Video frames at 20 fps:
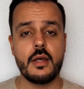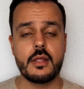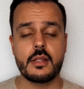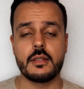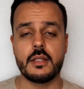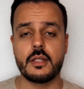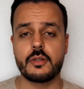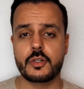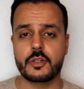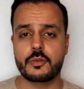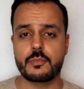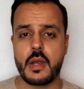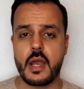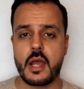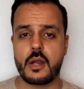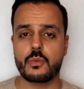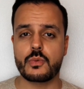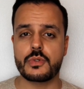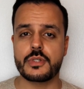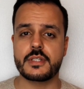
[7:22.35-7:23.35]
Lyric
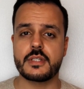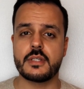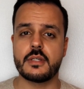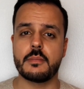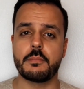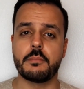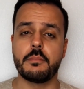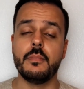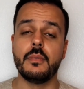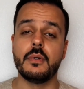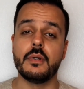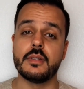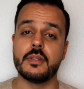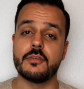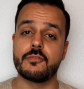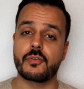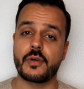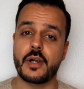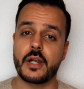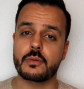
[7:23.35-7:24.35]
Man was the
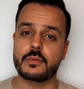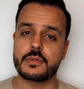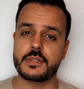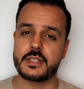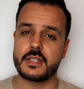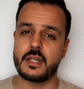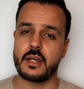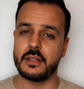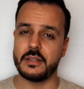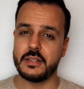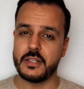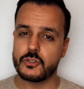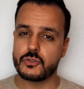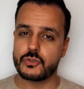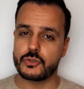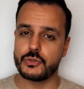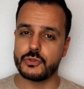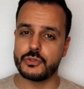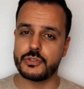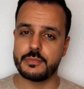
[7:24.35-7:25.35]
fragrance that
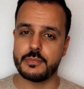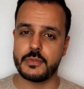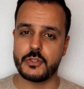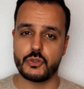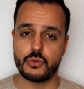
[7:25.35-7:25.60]
introduced me